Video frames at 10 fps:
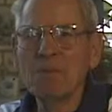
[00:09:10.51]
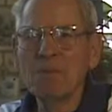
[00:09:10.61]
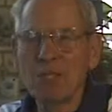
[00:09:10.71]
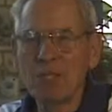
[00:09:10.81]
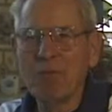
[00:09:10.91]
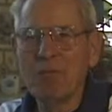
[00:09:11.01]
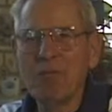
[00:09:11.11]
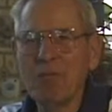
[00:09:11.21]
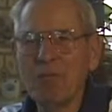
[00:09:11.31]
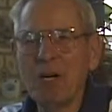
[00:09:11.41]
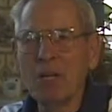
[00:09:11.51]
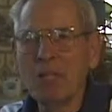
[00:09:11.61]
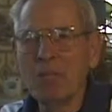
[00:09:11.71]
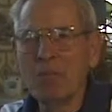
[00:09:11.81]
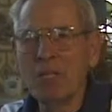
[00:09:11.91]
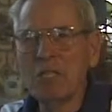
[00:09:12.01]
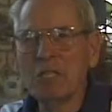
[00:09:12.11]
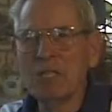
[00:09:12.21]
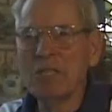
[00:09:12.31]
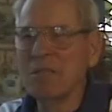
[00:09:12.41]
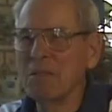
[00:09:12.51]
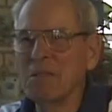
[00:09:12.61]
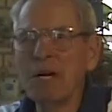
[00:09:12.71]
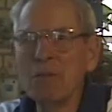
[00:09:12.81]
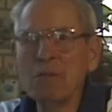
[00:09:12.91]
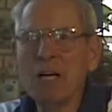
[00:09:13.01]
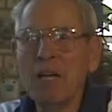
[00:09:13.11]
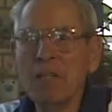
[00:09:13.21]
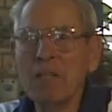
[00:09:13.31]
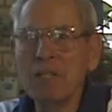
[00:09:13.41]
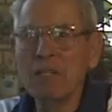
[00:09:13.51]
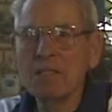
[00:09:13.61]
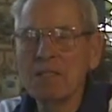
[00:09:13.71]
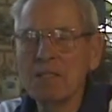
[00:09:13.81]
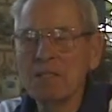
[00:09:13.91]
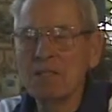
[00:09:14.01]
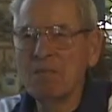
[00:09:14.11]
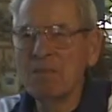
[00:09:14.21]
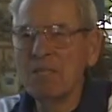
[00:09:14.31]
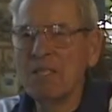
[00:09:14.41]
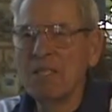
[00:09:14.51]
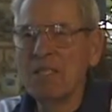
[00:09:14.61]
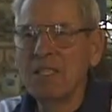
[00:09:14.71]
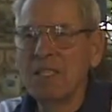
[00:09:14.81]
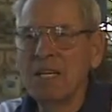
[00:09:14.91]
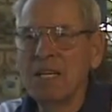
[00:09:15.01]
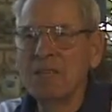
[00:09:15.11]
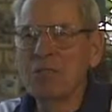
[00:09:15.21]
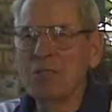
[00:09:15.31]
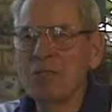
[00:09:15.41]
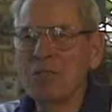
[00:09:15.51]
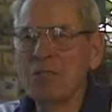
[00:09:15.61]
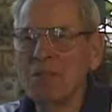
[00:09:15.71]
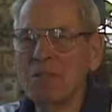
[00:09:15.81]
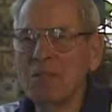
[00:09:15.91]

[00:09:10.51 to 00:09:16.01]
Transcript: were suffering and called it depression, but I was out of it. And so